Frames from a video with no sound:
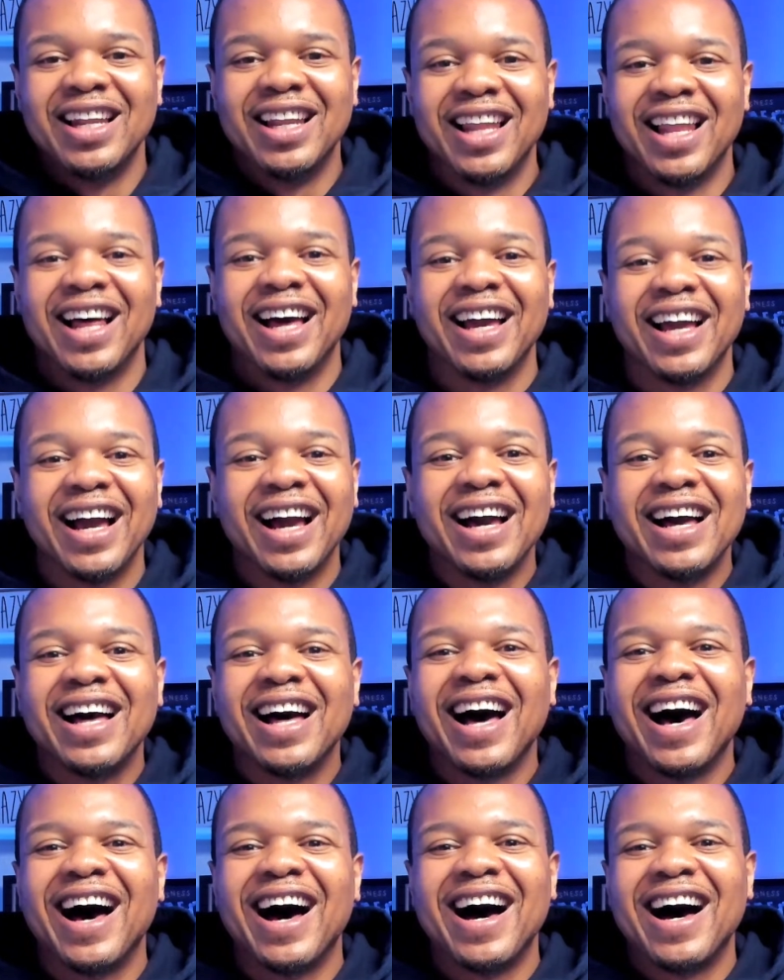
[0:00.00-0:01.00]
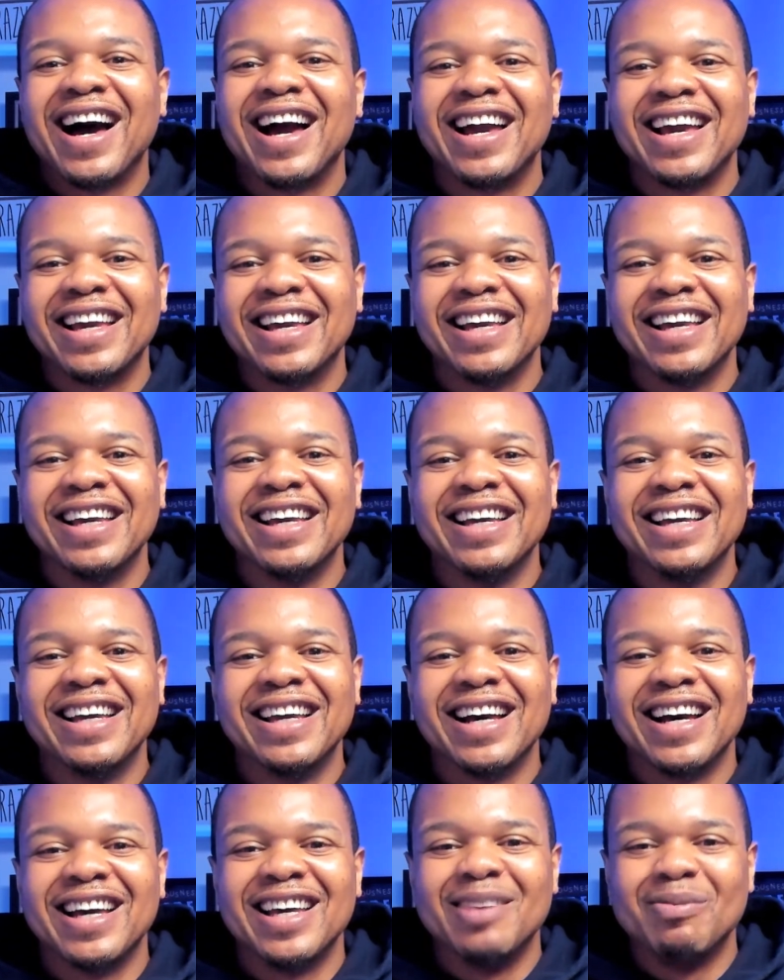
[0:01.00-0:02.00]
Like, I
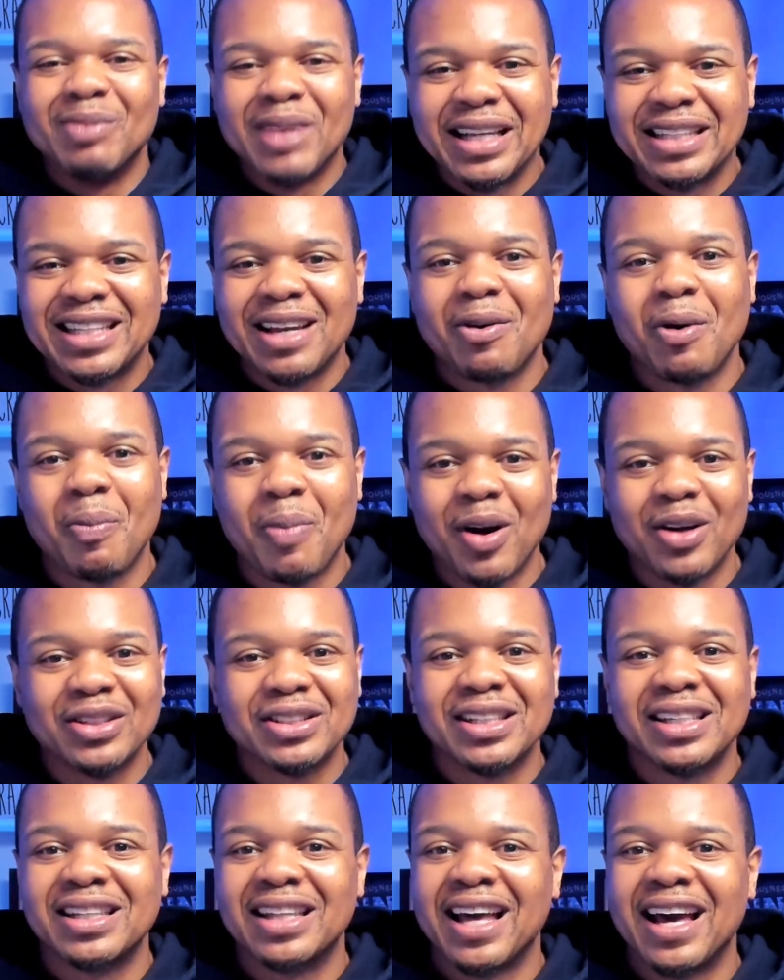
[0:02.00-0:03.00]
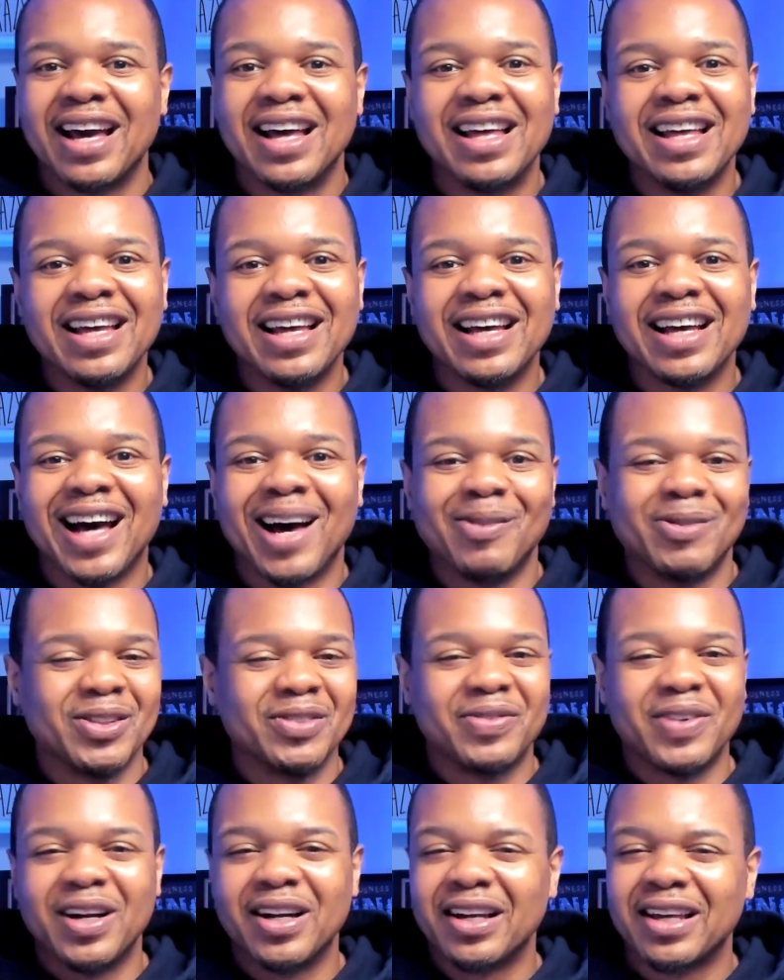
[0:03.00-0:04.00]
am that type of person that I'm just
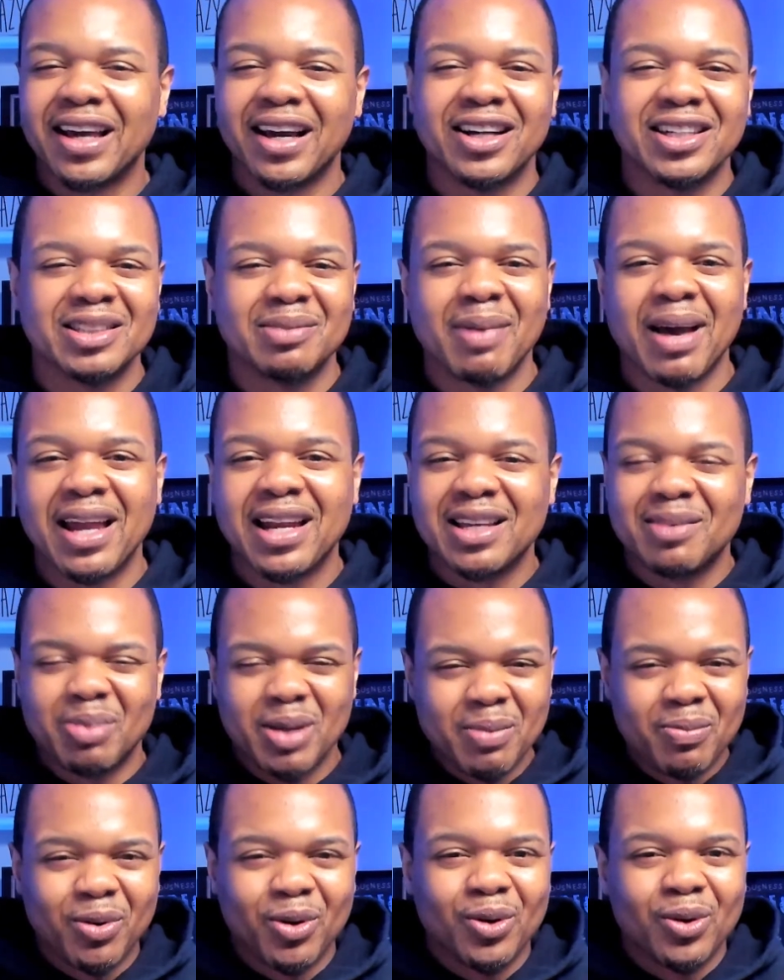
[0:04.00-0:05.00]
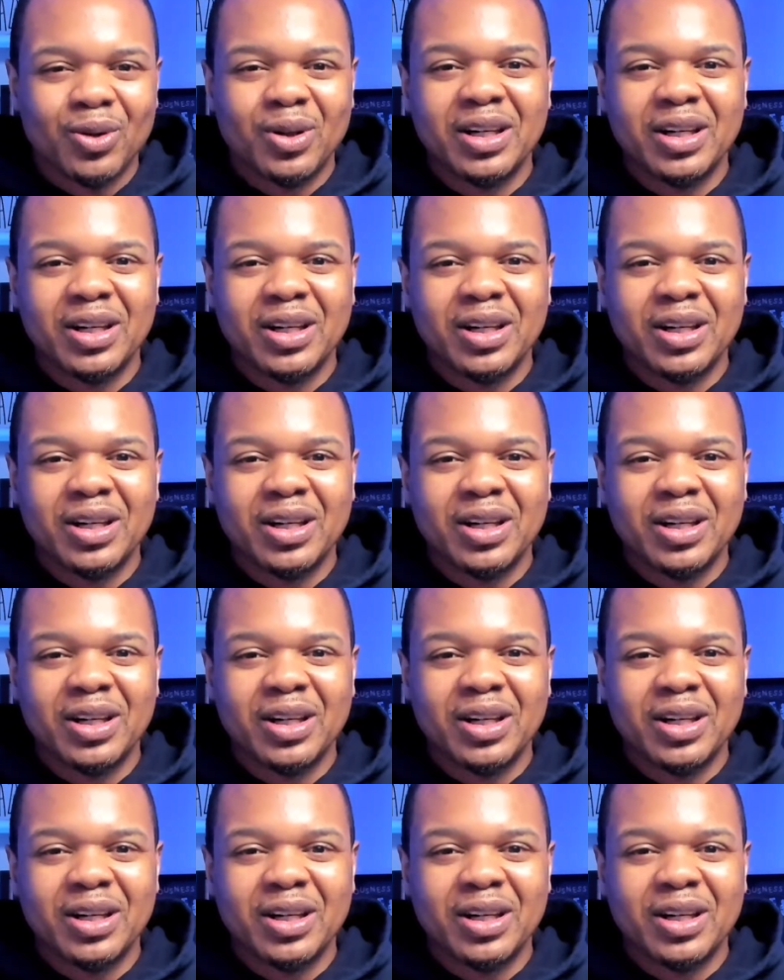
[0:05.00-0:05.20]
very charismatic. People